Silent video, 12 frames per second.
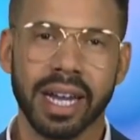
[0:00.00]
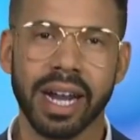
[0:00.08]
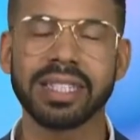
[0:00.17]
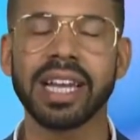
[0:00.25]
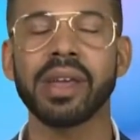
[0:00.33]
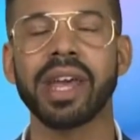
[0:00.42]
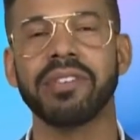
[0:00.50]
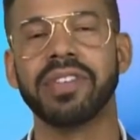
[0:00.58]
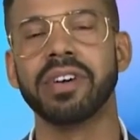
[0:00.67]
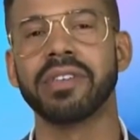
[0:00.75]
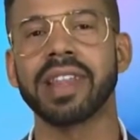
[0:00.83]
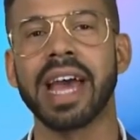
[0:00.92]
Here's how you get a
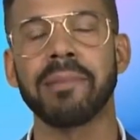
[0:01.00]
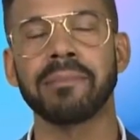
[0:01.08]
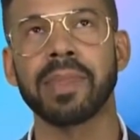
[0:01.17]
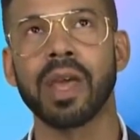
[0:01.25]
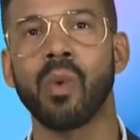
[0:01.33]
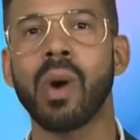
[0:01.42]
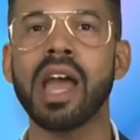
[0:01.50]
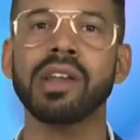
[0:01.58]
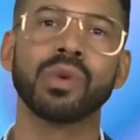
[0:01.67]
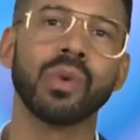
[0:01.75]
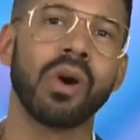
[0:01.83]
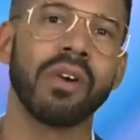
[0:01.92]
feel for that. A
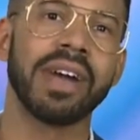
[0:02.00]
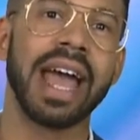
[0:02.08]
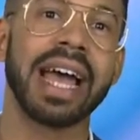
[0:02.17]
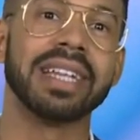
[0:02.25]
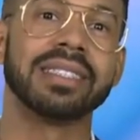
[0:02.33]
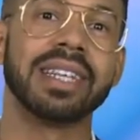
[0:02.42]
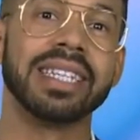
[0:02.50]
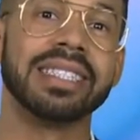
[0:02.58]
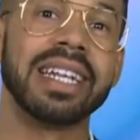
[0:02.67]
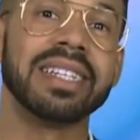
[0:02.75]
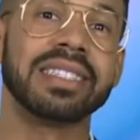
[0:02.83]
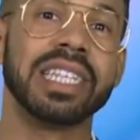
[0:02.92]
white dwarf has a
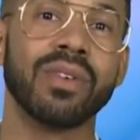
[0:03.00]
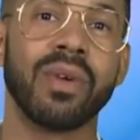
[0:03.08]
density